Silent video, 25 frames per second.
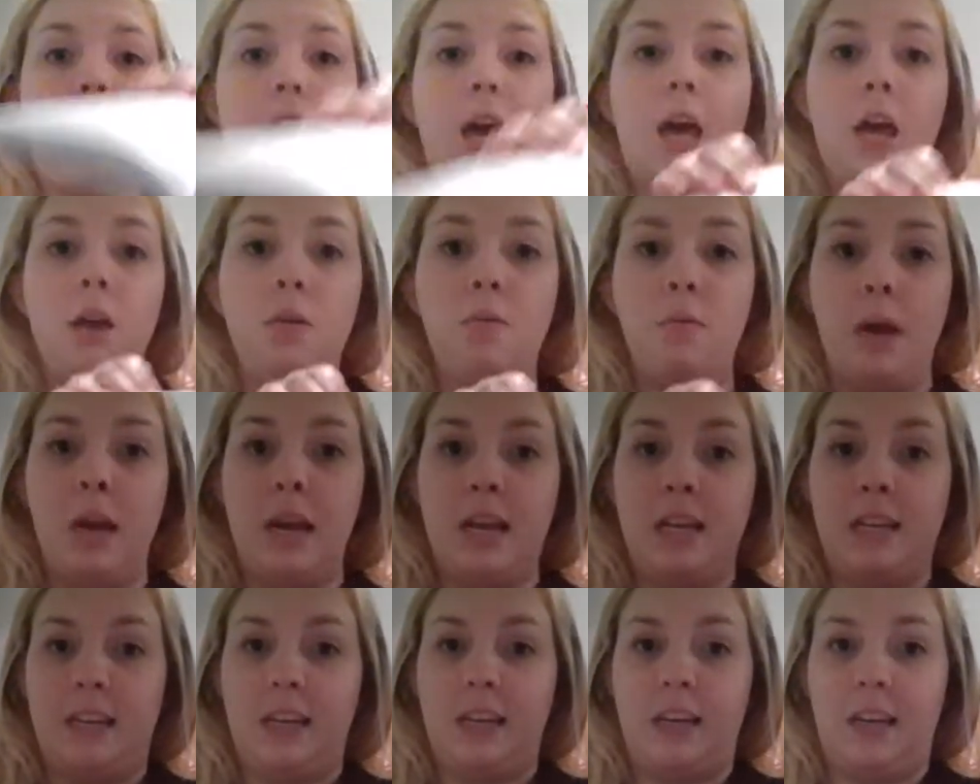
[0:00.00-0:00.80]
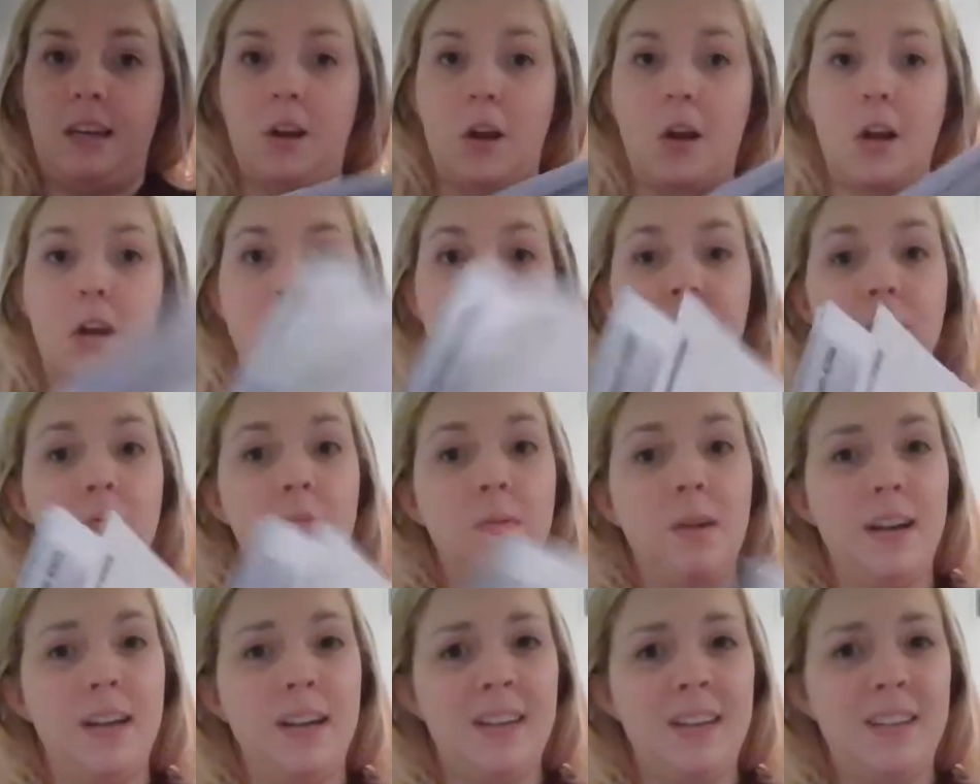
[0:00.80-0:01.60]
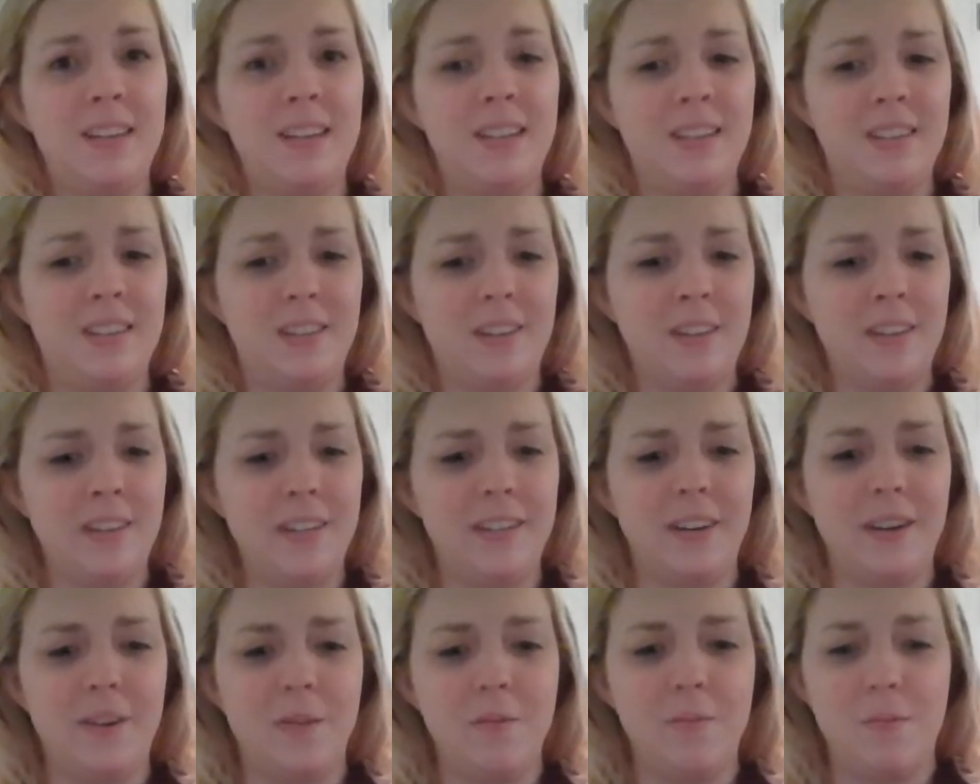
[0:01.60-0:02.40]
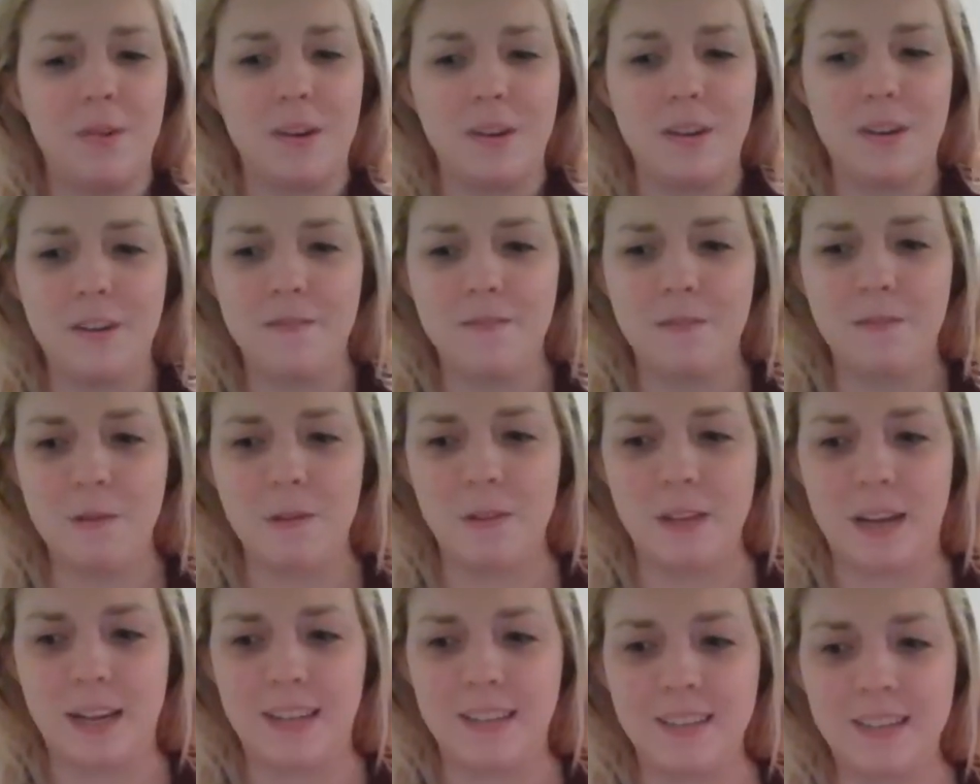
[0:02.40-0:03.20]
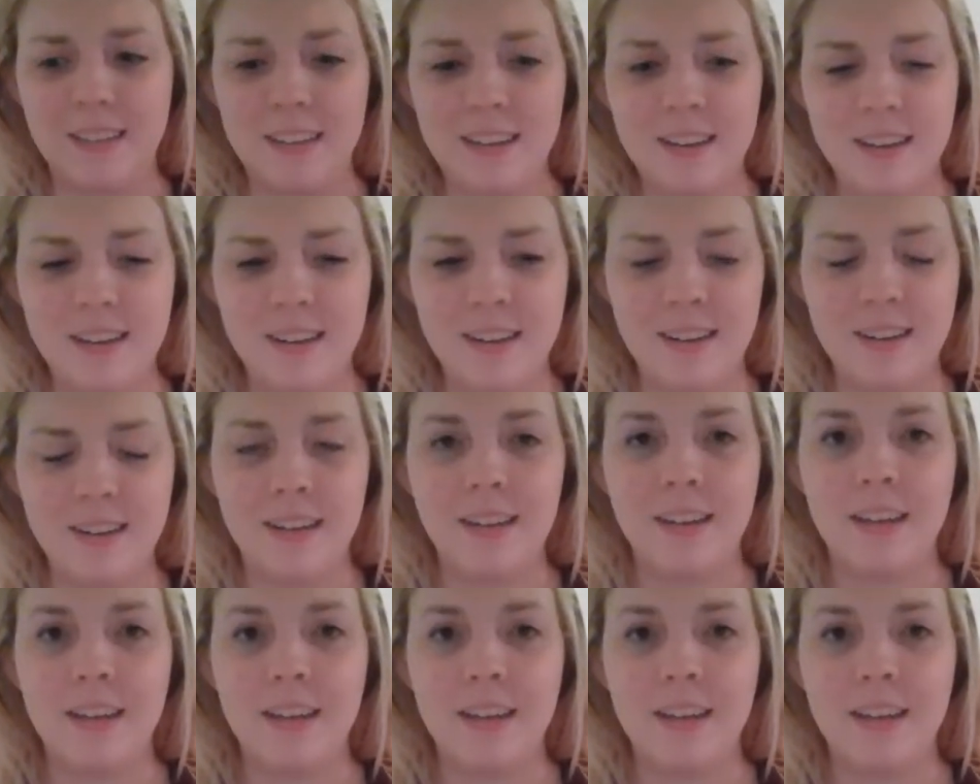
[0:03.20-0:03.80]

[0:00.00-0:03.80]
All right. Are you ready to start our wonderful lesson?